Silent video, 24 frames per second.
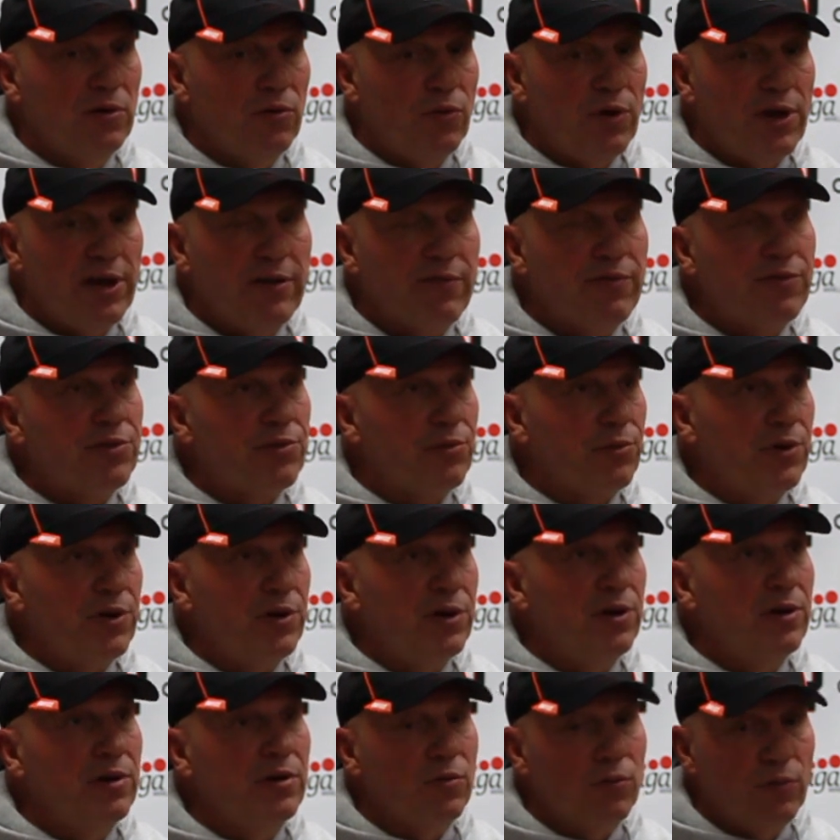We have
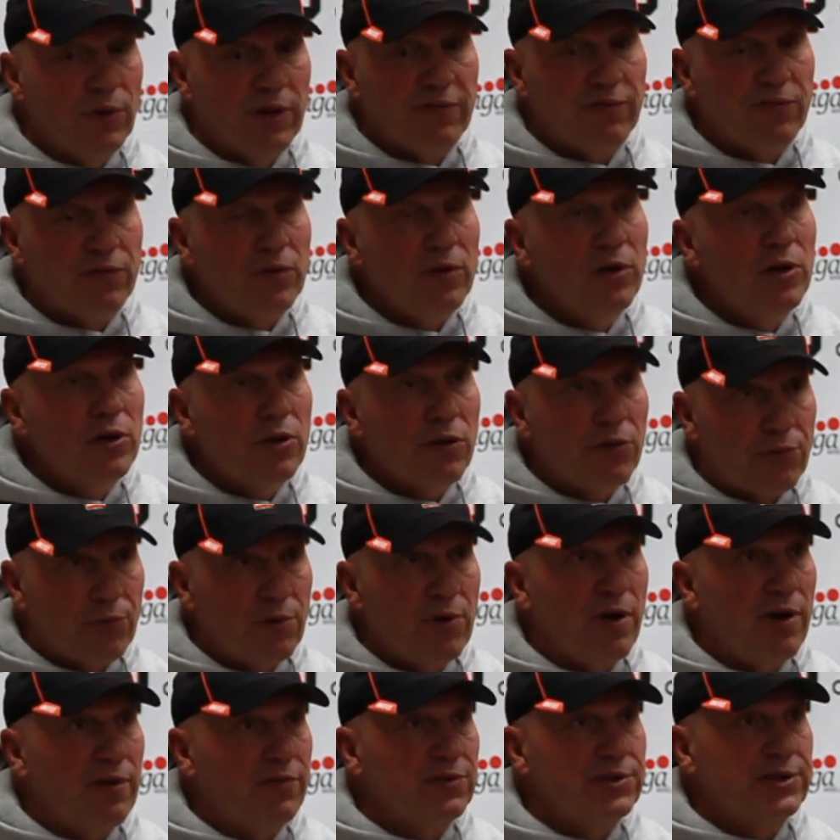three
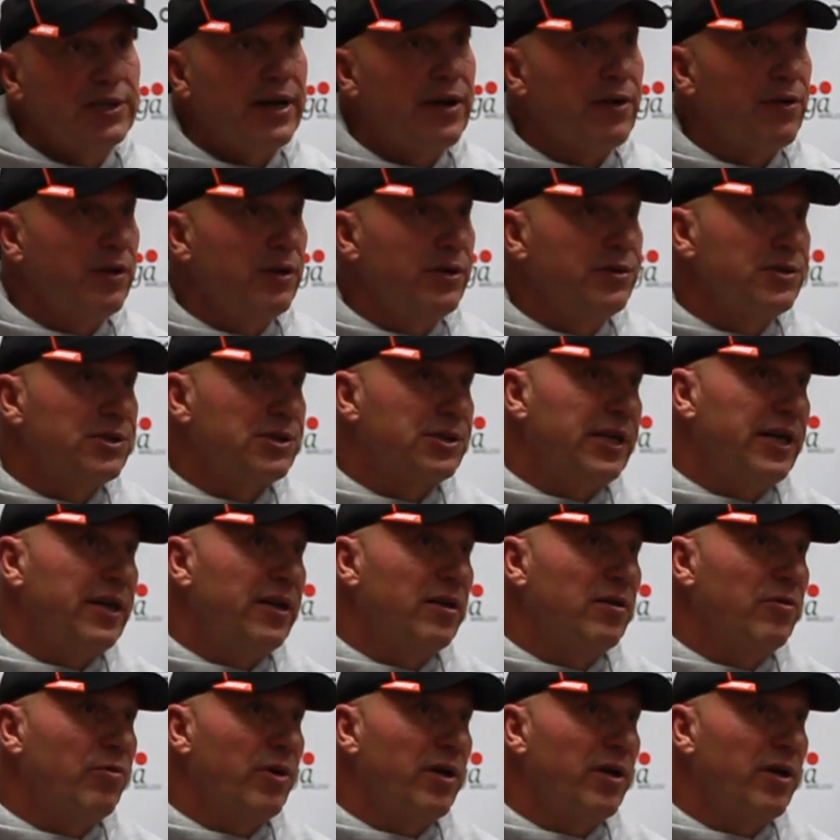offers out in state.